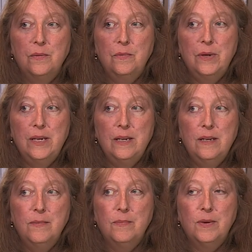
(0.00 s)

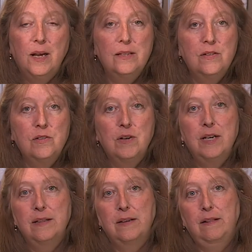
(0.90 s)
we
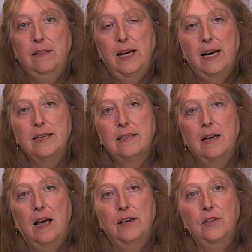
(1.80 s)
concentrate in the class
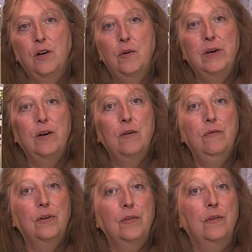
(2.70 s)
on going
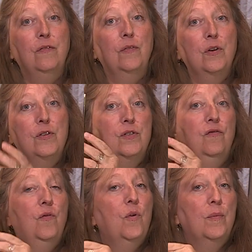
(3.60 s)
over the first
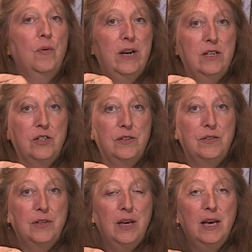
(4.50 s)
4
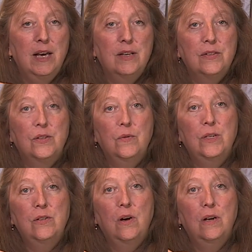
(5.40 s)
branches. So
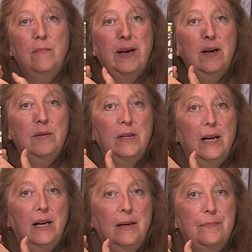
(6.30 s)
we talk about
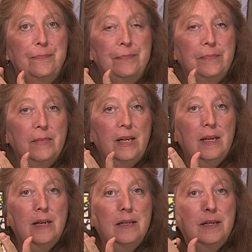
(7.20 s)

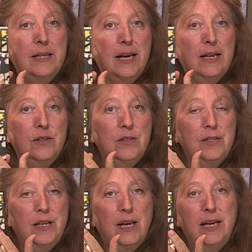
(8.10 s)

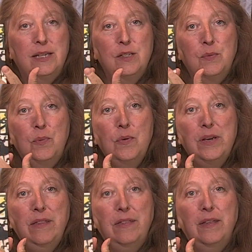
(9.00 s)
Rhiannon and
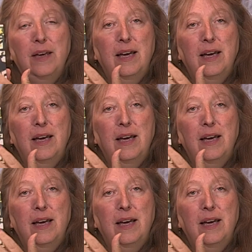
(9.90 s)
Puith